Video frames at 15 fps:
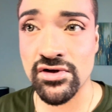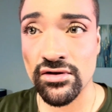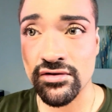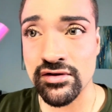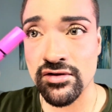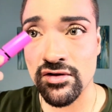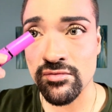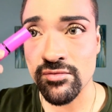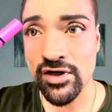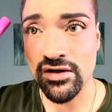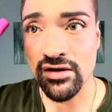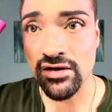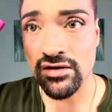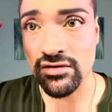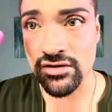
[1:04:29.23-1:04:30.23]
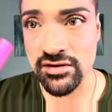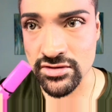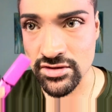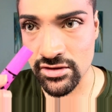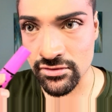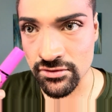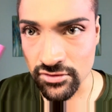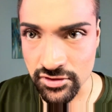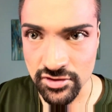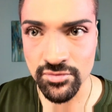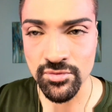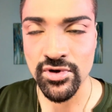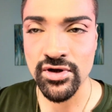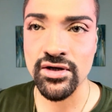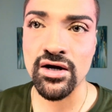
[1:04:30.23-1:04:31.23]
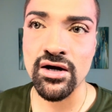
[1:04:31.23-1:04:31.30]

gotten it on my eyelids, underneath my